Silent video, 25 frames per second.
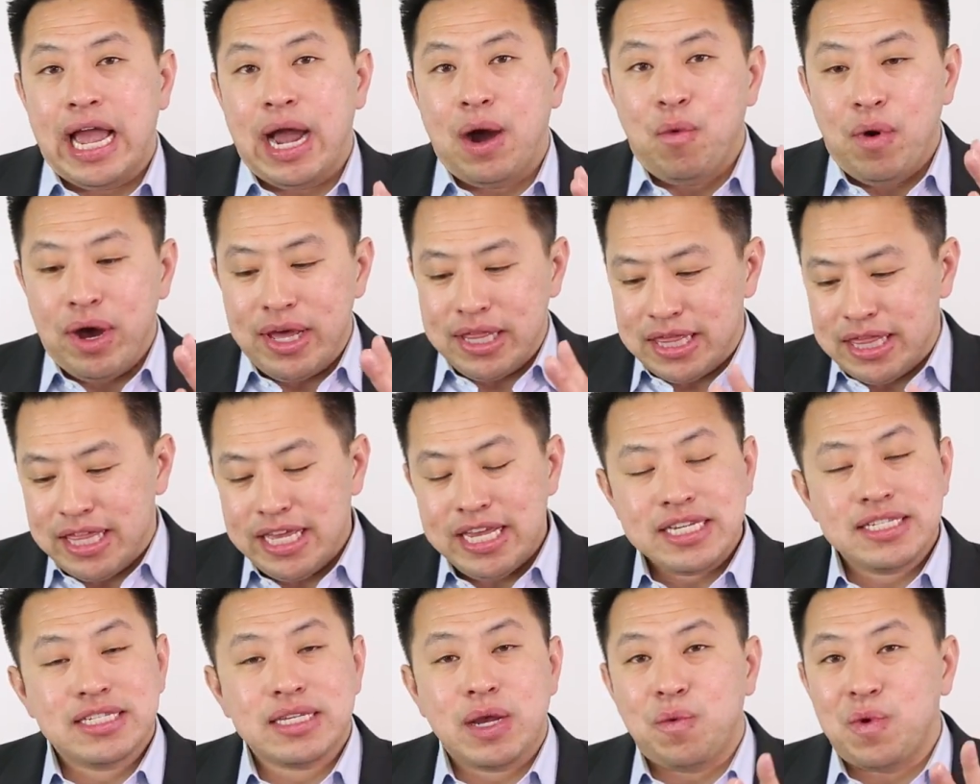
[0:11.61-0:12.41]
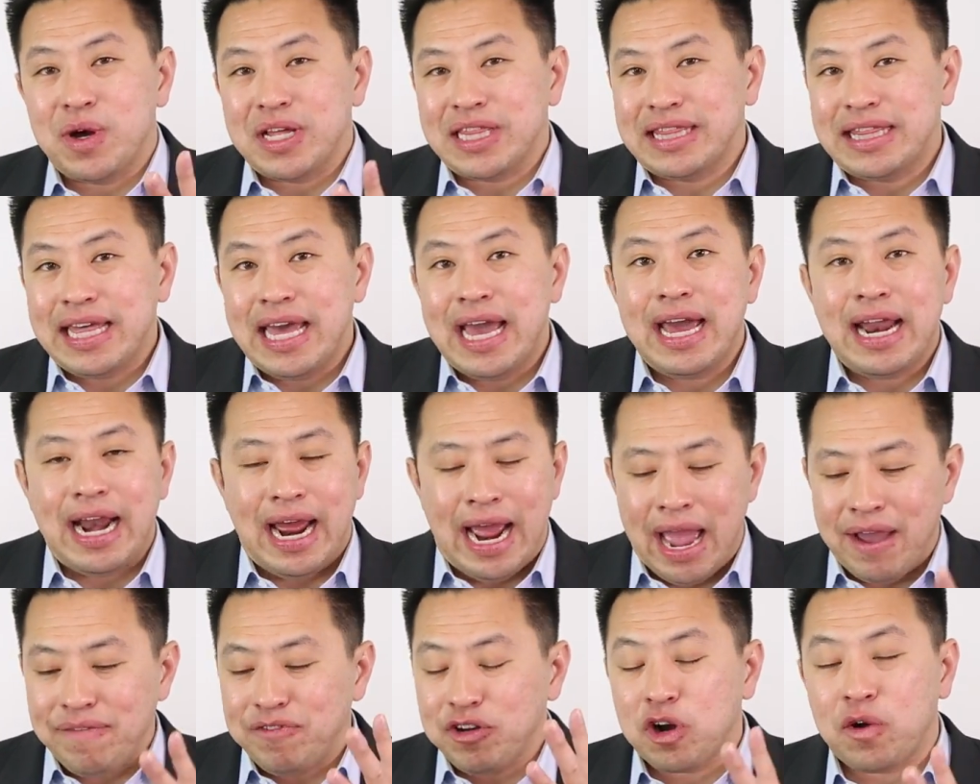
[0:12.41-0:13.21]
I want this, I want that,
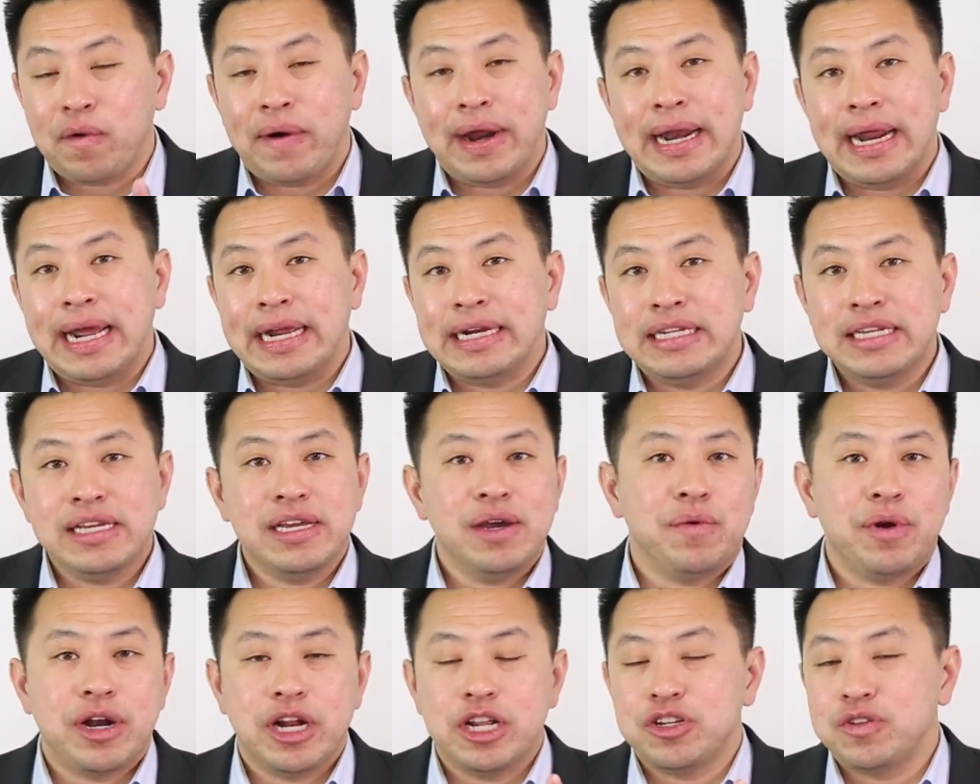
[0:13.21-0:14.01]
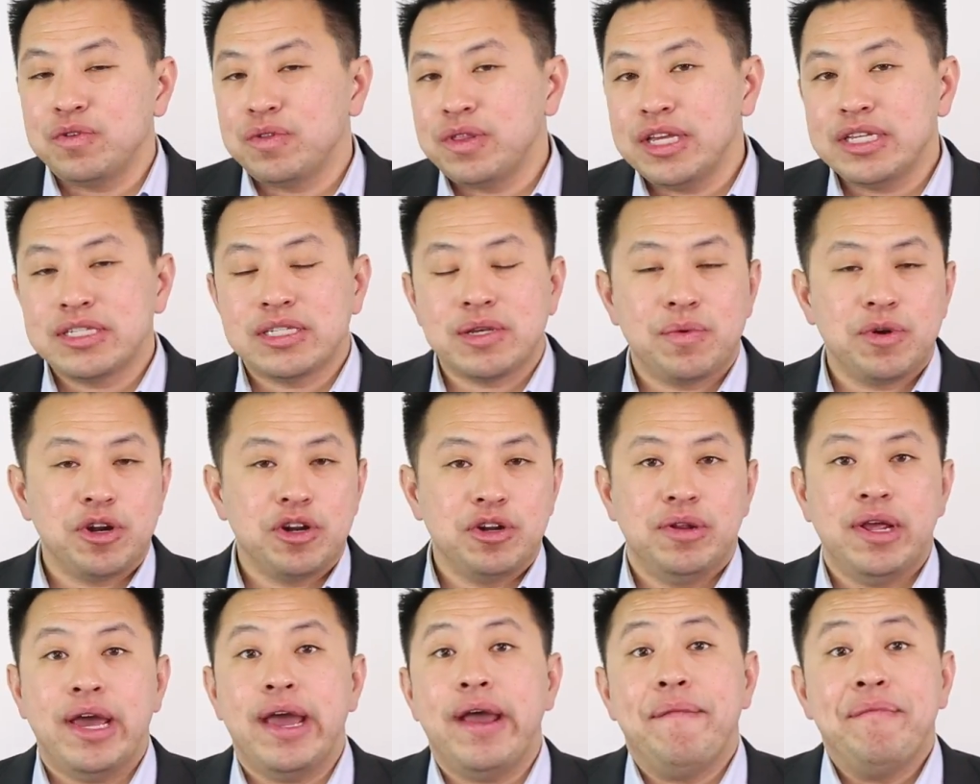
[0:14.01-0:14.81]
I have a great idea, I wanna do this, I
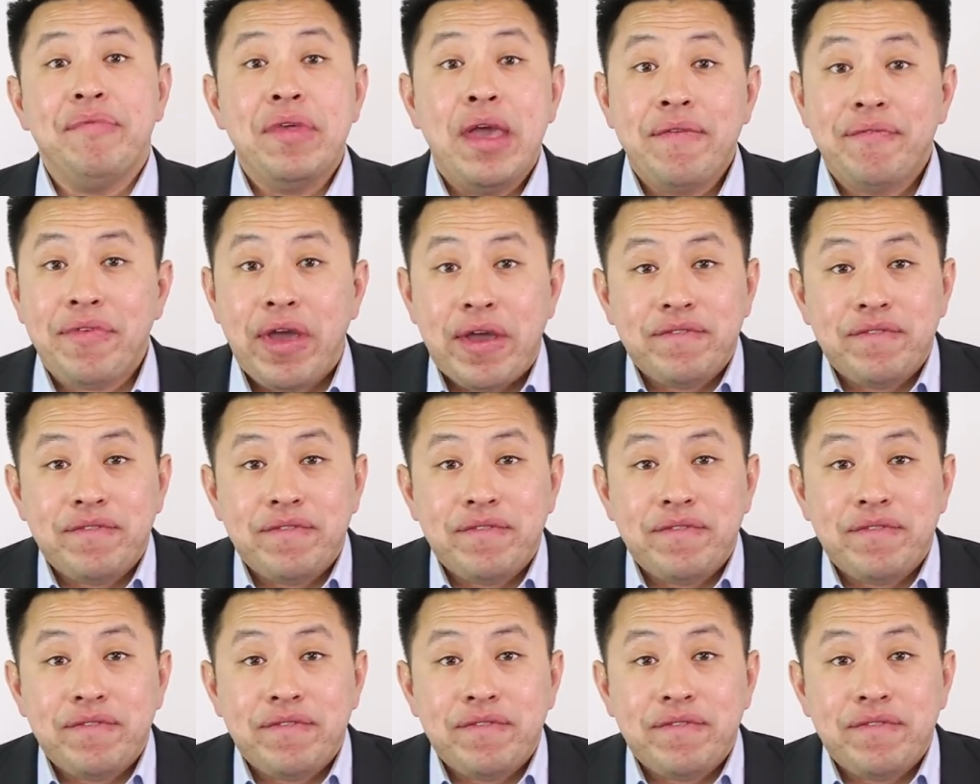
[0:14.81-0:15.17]
wanna do that.